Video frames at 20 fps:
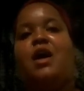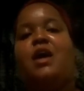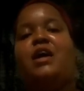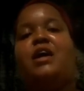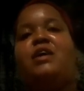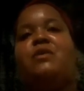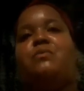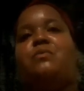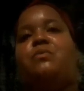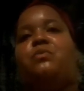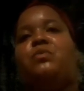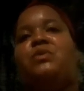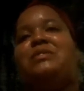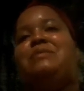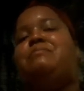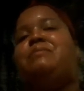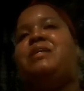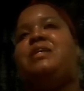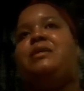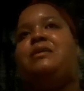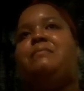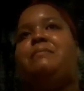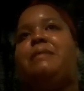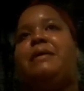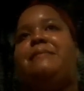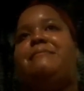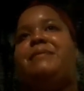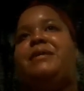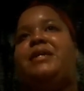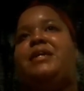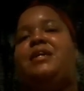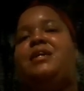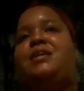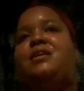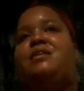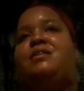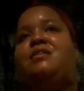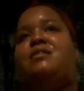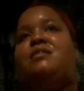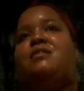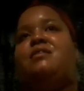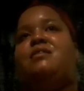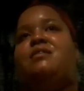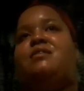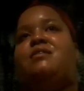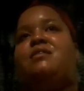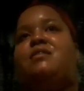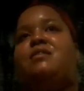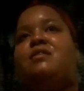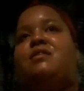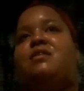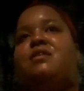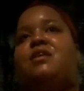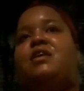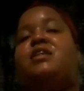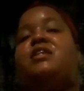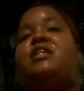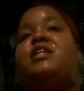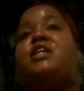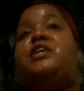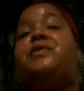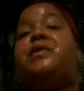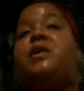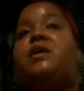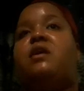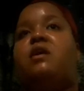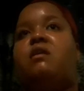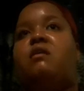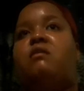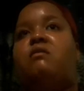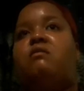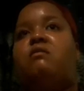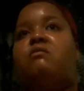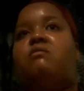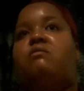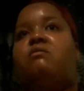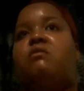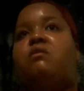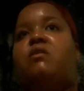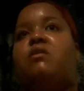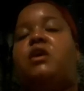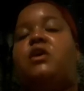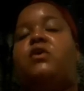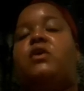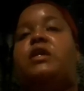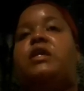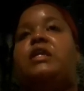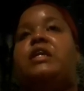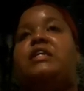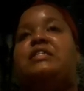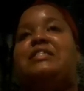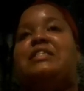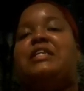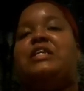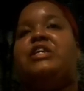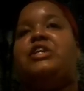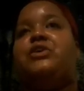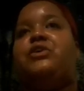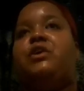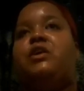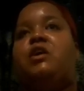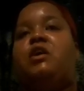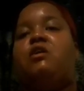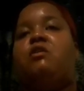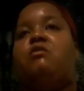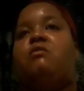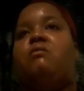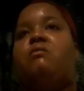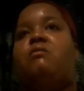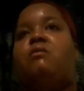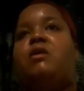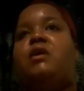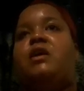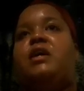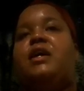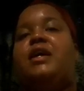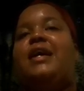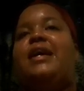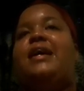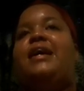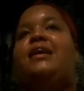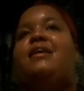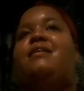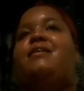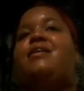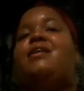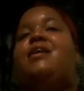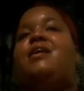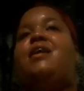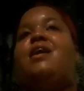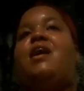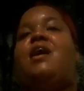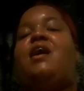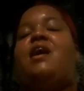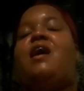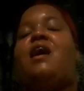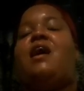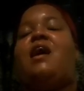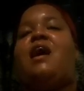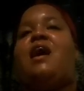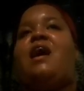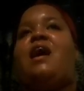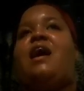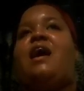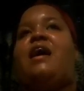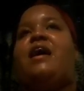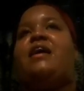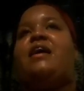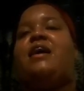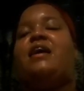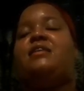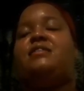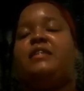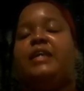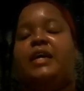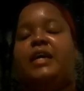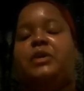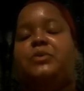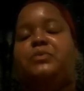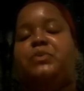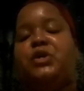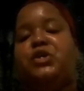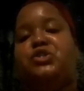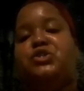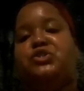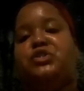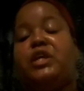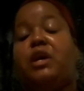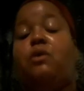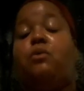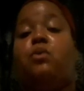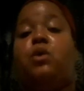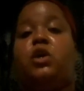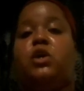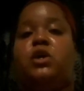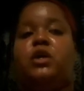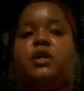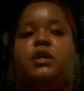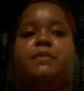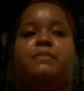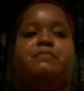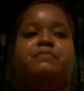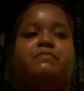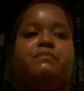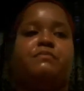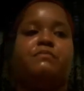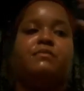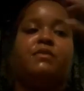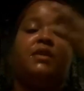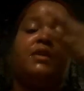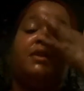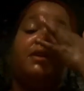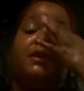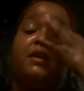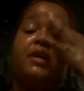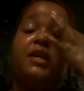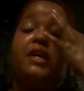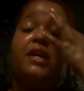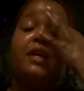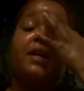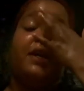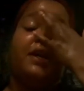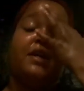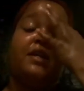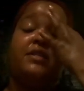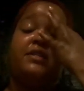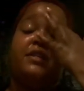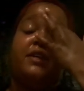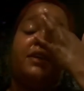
It was me maybe a year ago, or less than a year ago, and I had taken pictures at work, and